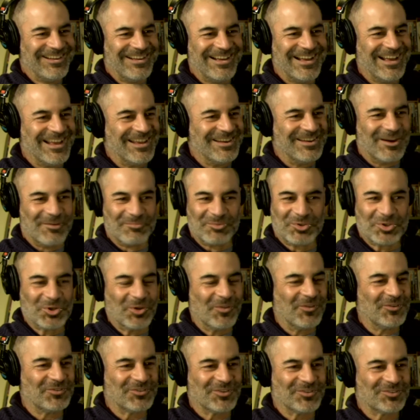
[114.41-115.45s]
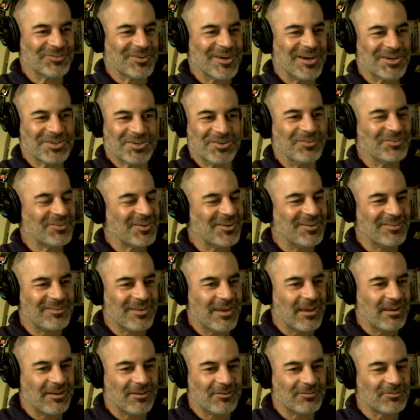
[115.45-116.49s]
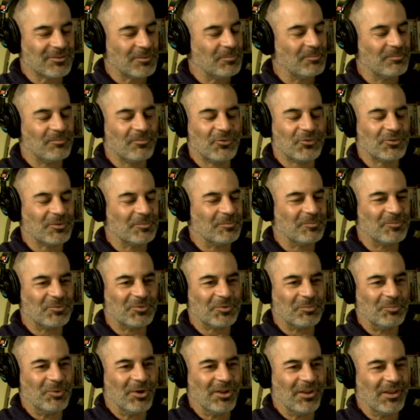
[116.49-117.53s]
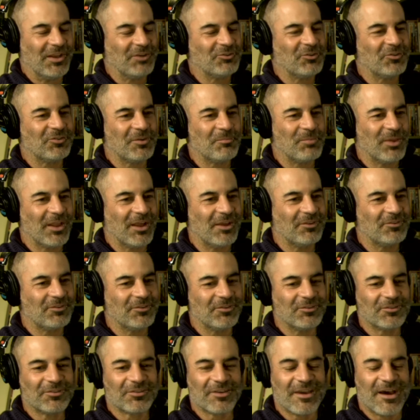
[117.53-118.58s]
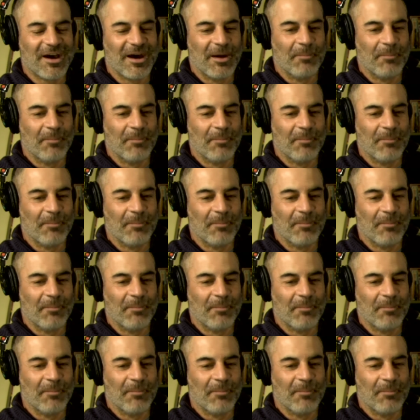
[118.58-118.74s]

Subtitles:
And I'm sure this discussion is going to take us some really interesting places.